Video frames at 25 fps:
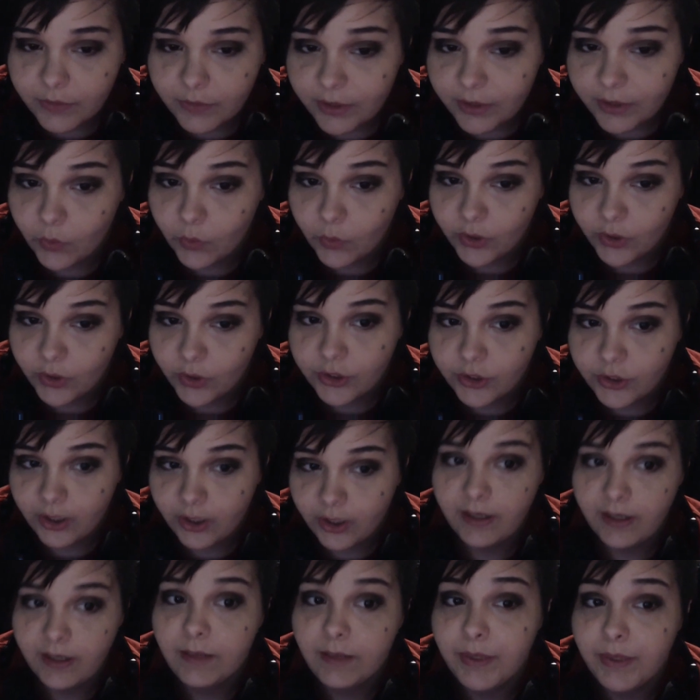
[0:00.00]
in a
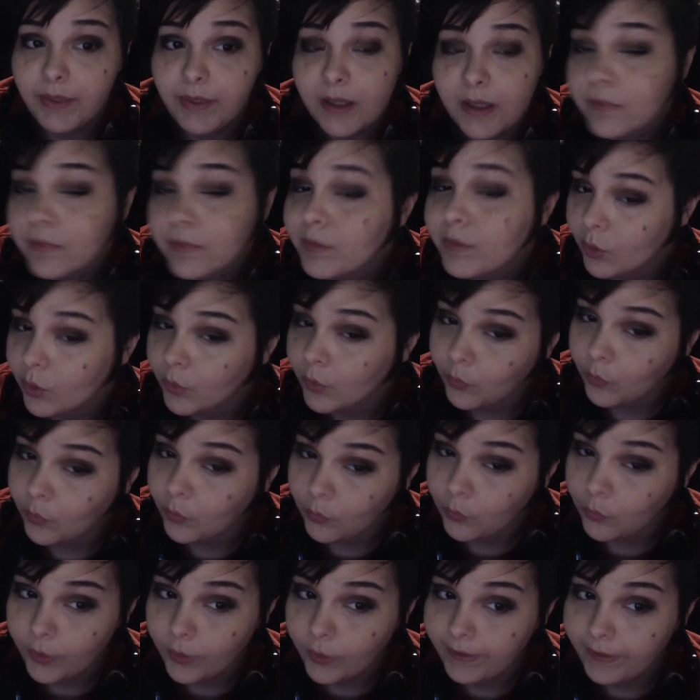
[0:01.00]
one-shot, it becomes more
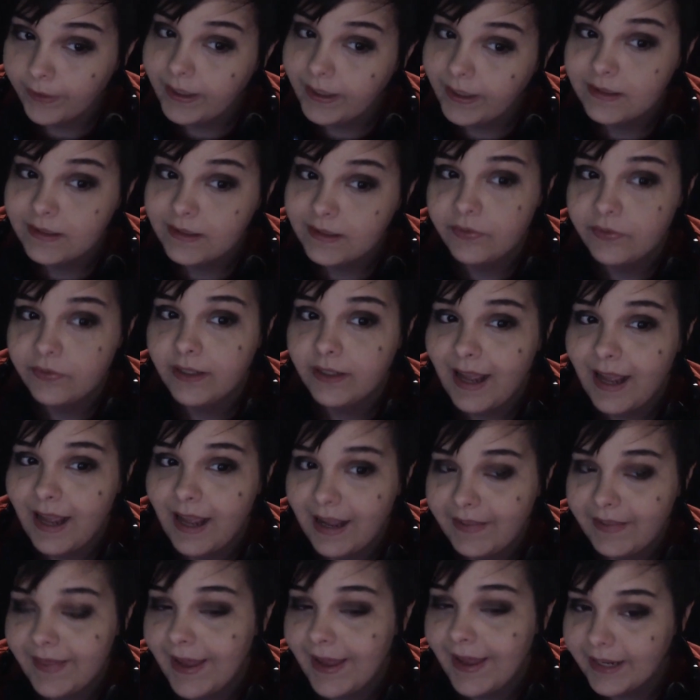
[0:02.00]
rewarding, as if it
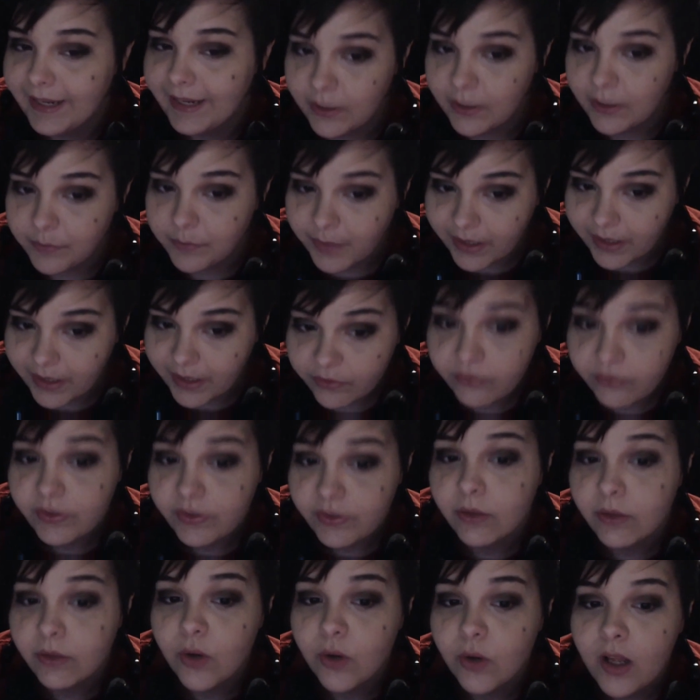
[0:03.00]
had that campaign
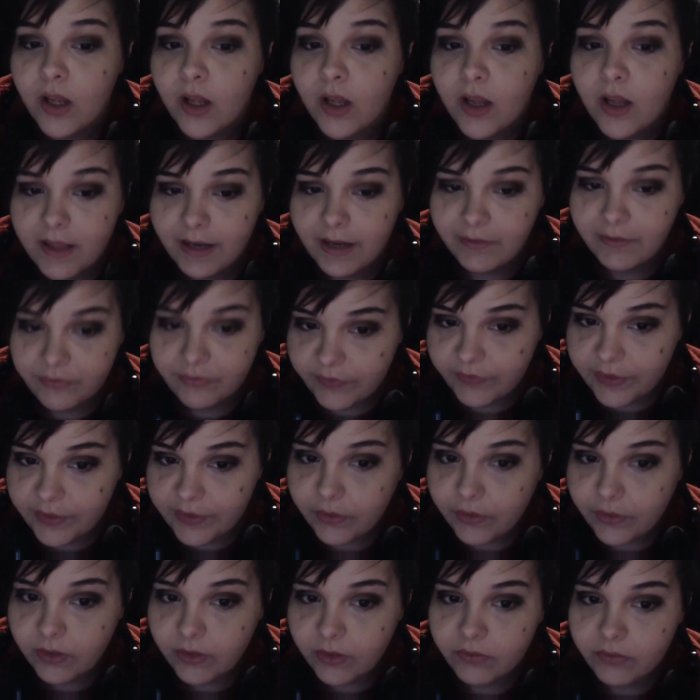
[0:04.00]
feel. That
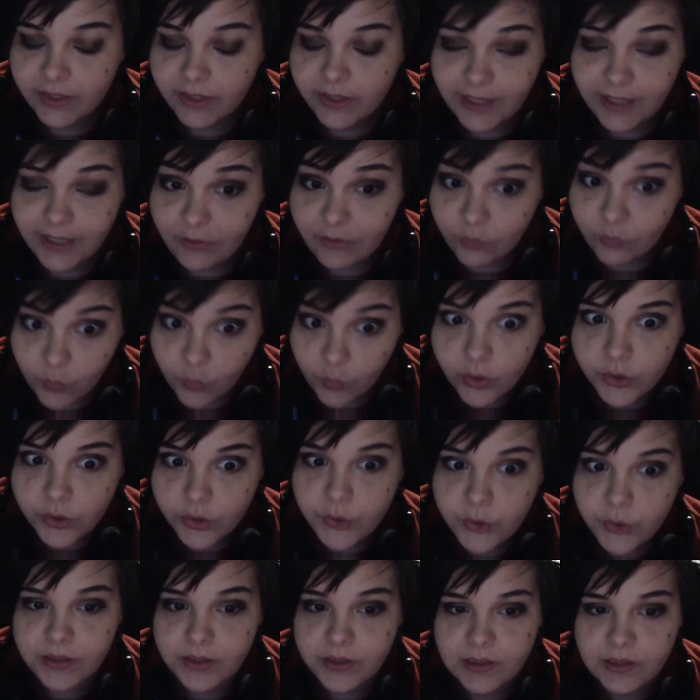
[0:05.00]
feel of, like, I've worked
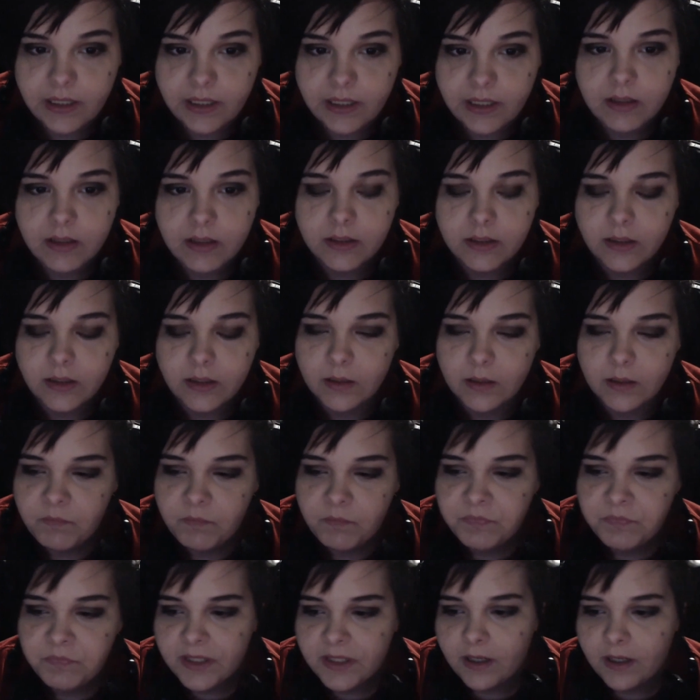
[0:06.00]
on this character.
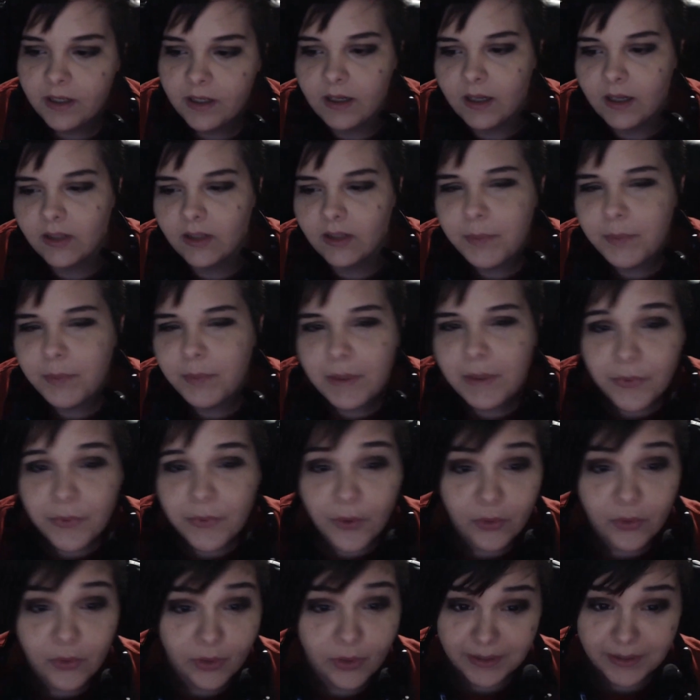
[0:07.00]
A lot of people
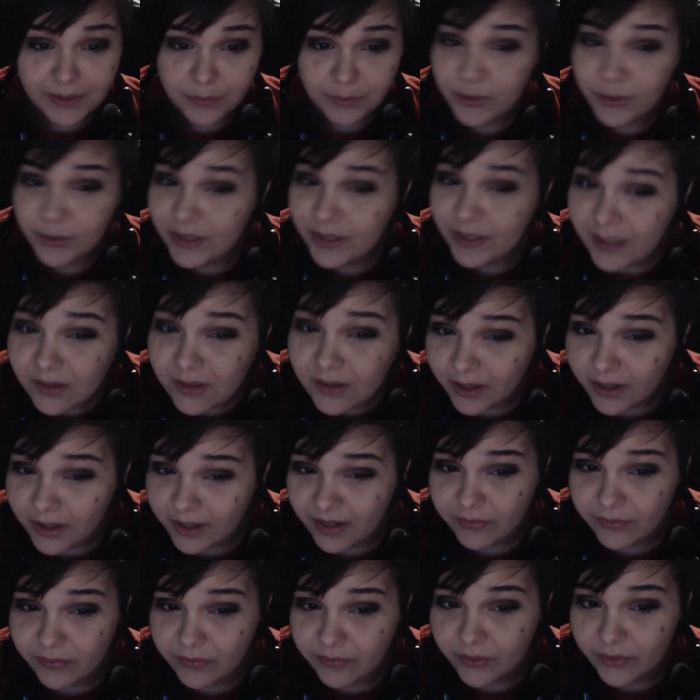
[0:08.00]
don't like to put in a lot of
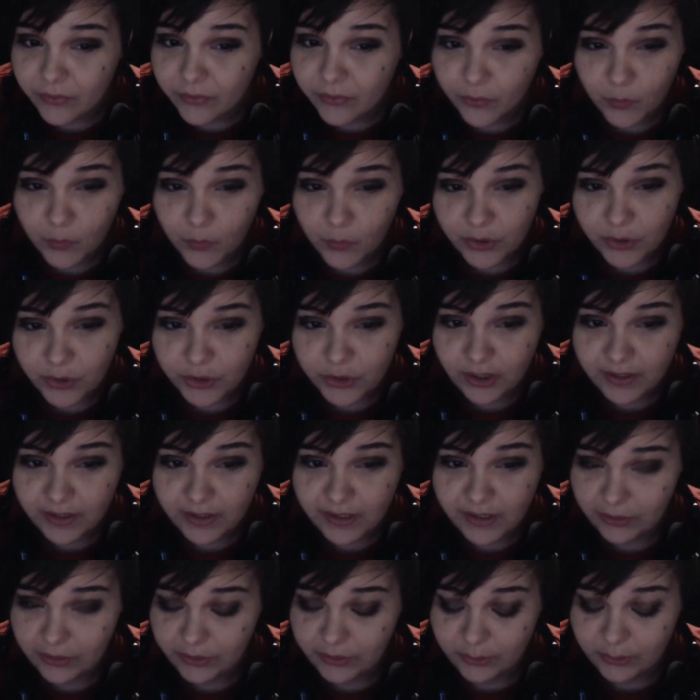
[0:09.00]
effort for one-shot
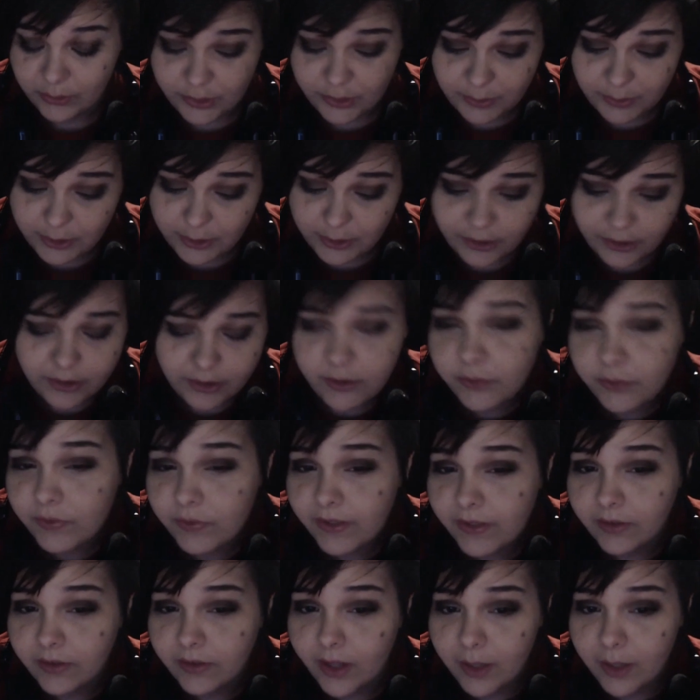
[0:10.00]
characters. You
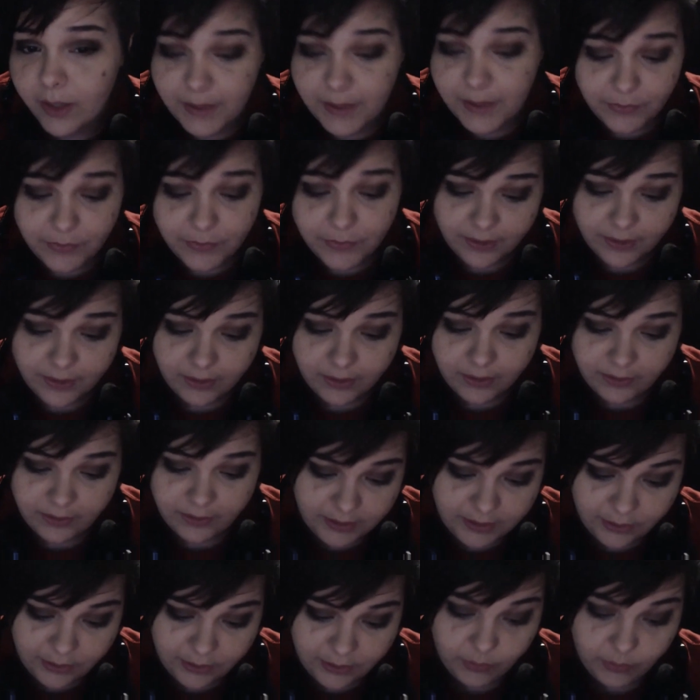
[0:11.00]
find a lot of people that are, like,
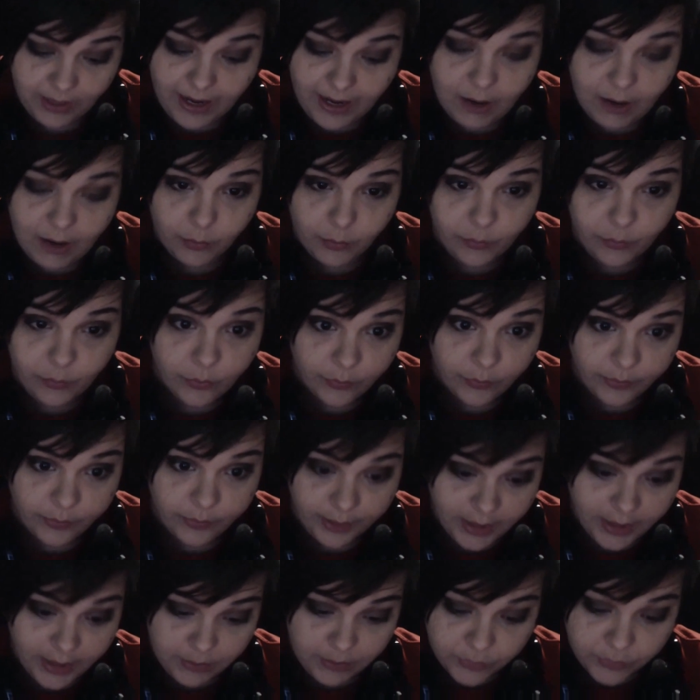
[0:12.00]
the hour before the
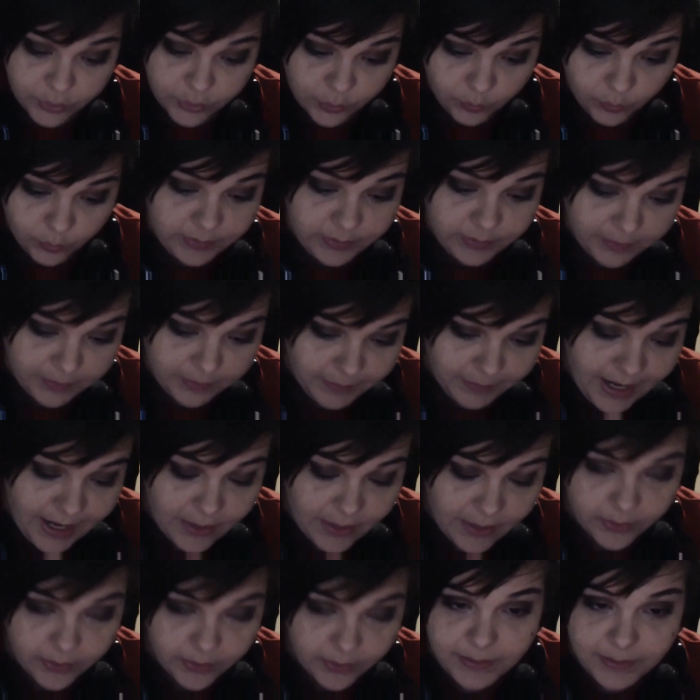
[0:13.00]
game scribbling mad
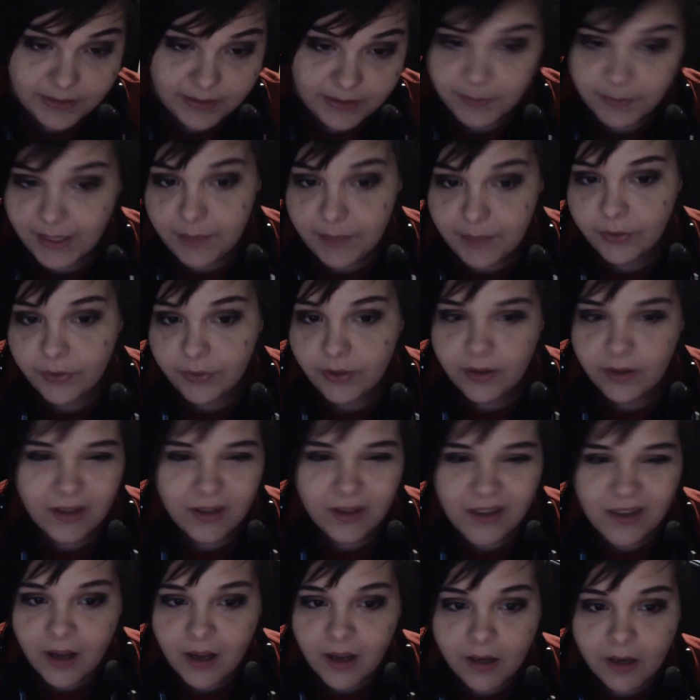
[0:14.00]
on a piece of paper.
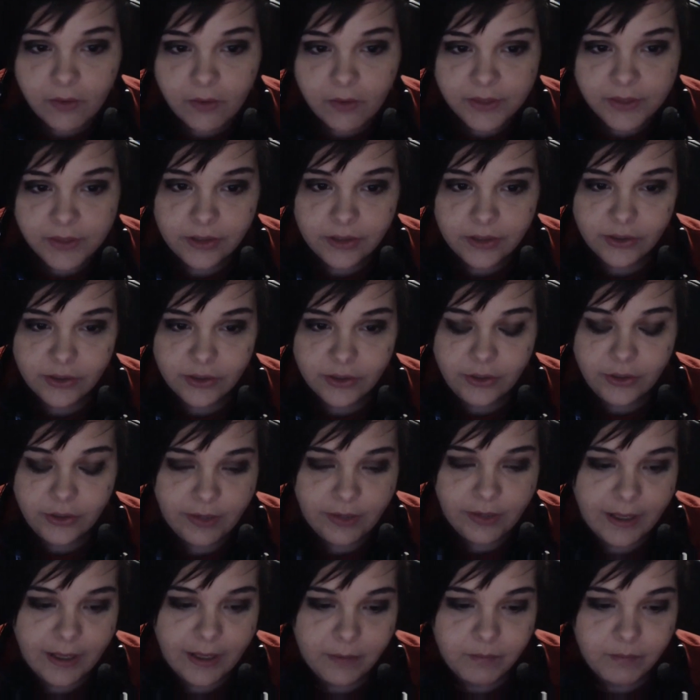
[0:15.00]
I don't think you should do
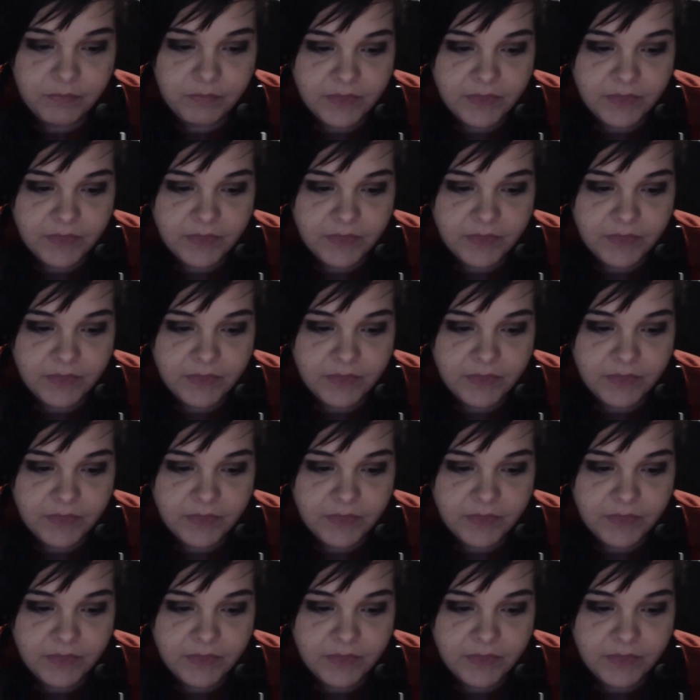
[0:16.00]
that.